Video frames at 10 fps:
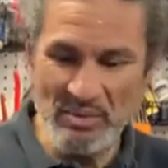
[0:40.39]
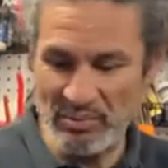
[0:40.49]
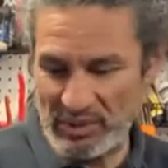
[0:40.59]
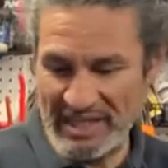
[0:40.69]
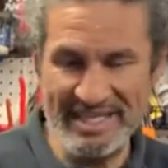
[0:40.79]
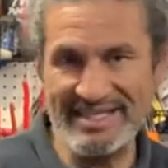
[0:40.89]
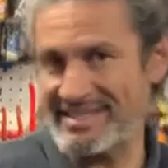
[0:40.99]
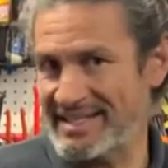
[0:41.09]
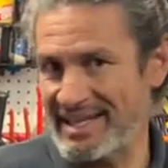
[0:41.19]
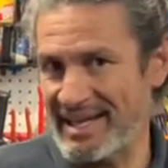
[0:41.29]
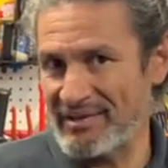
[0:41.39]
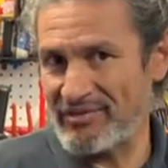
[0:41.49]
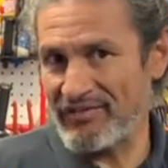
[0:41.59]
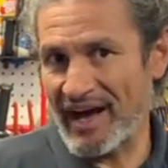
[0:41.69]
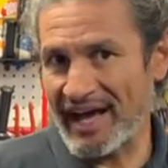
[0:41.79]
Please
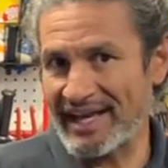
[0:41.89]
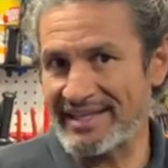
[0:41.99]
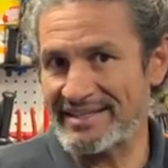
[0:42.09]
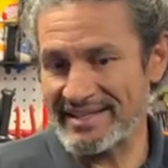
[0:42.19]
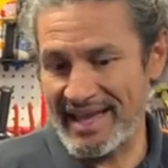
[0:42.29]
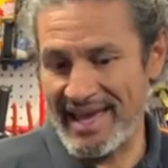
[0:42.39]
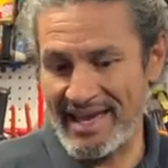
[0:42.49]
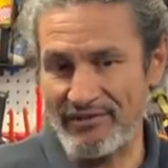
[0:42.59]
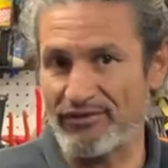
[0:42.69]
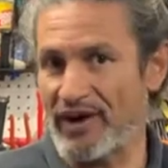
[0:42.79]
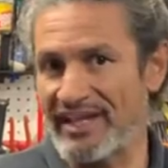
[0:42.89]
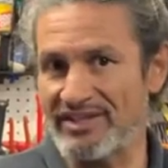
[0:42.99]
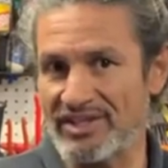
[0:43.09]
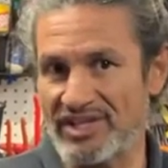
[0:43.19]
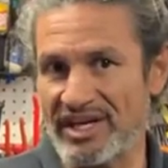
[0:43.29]
find a friend
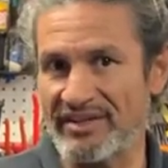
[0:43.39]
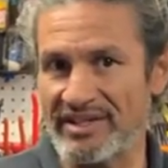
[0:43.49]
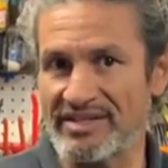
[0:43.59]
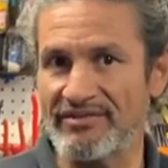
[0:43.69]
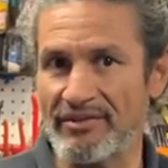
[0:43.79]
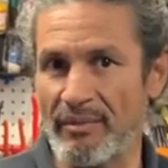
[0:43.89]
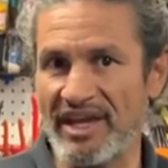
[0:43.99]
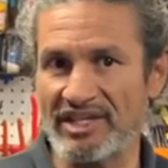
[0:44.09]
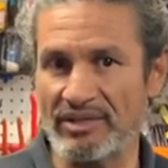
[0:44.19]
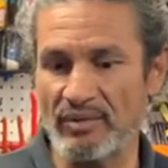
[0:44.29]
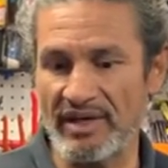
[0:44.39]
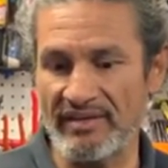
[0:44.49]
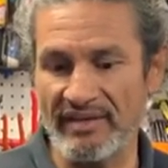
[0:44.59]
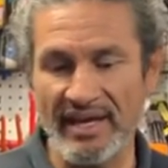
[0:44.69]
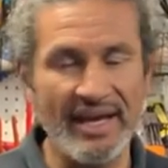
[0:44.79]
to share this information with,